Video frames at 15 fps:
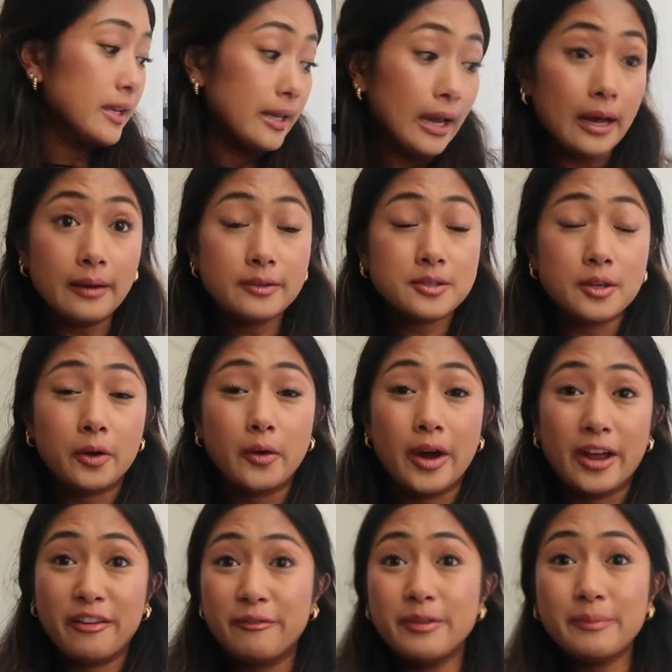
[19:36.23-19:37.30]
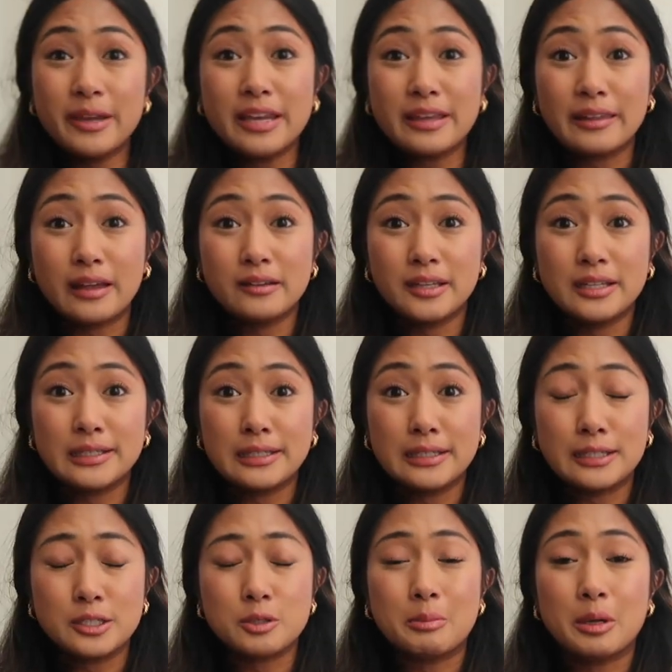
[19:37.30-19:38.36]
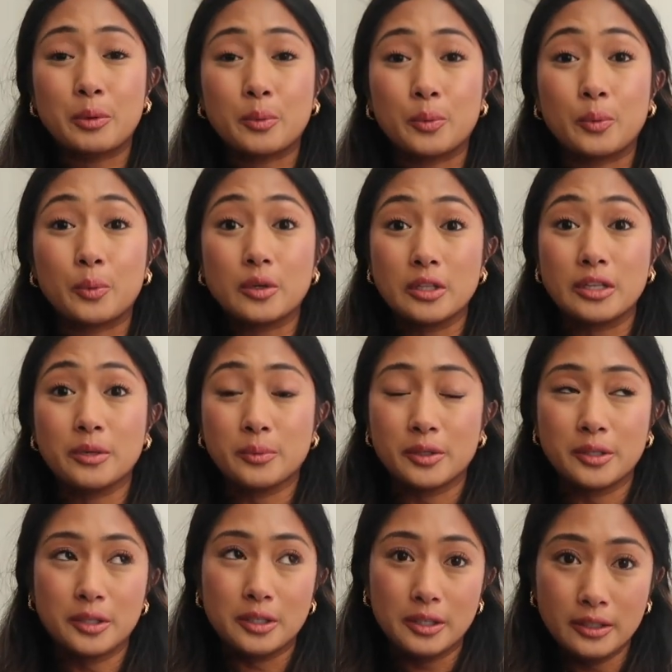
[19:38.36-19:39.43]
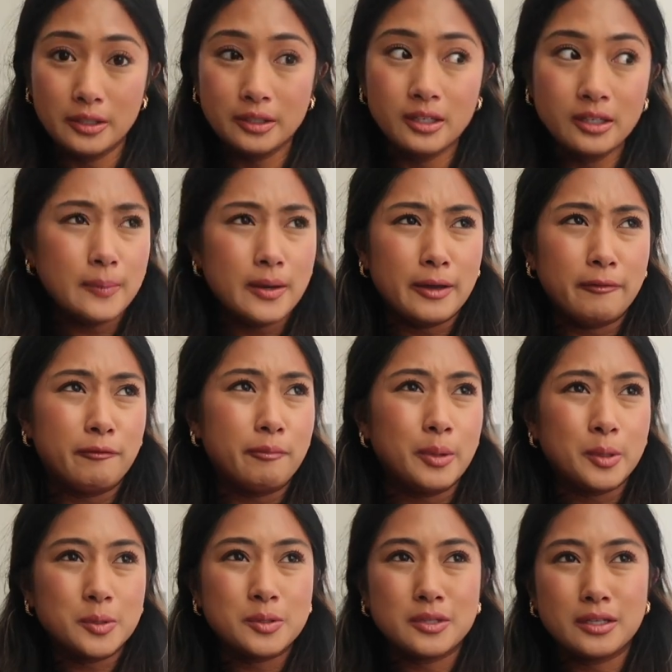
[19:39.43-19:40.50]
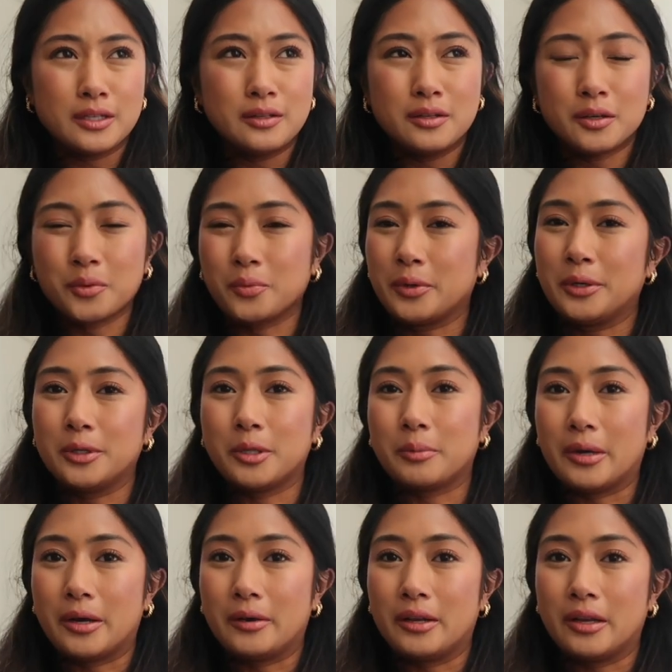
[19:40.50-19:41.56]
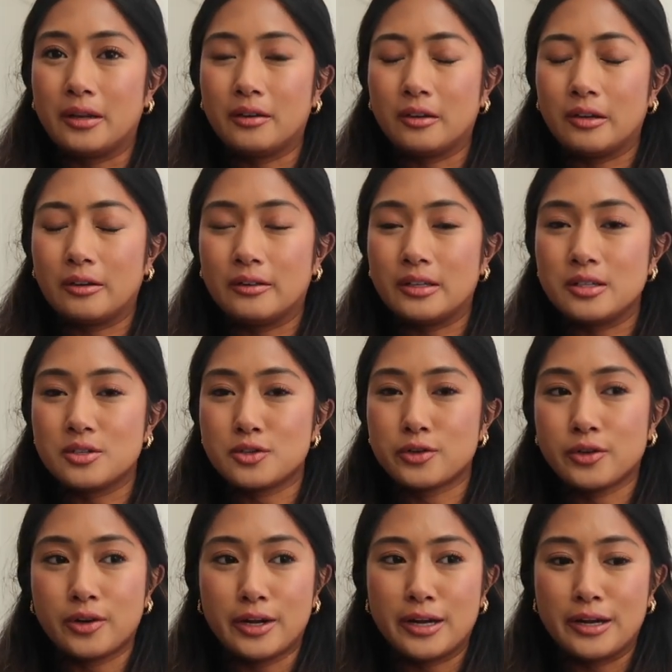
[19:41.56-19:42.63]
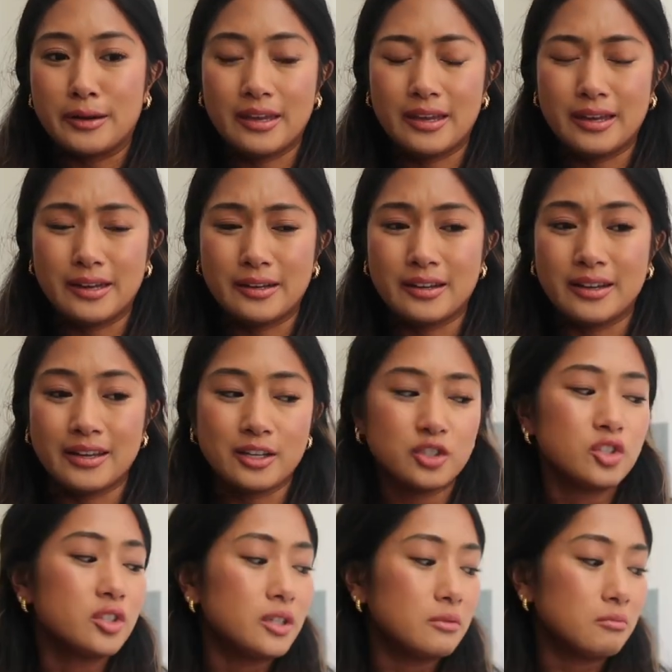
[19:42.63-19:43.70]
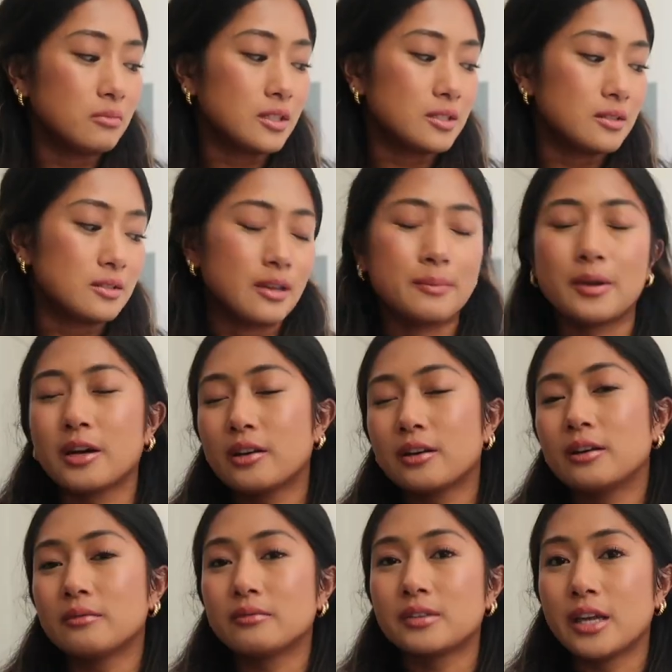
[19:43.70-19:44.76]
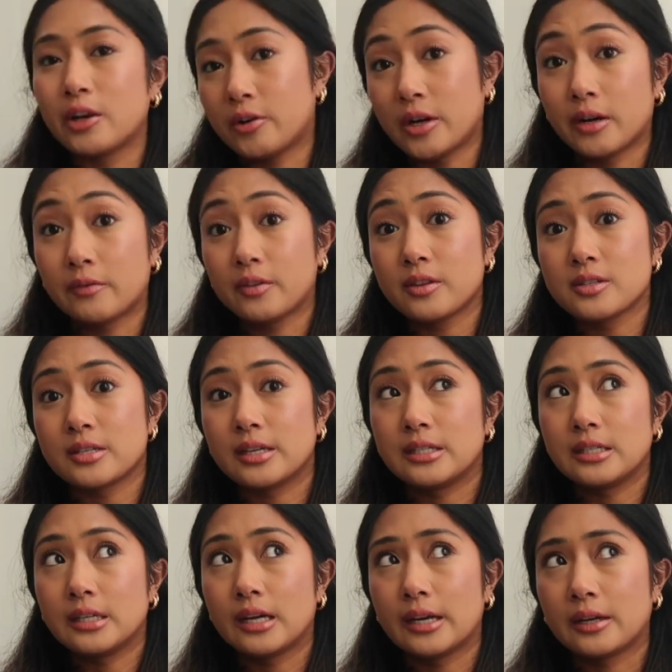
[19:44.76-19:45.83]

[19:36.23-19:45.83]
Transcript: Yeah, so I've been making that lately and it's been really, really good. I've posted a reel about it on Instagram and I actually, this, I'm not gonna take credit for this idea.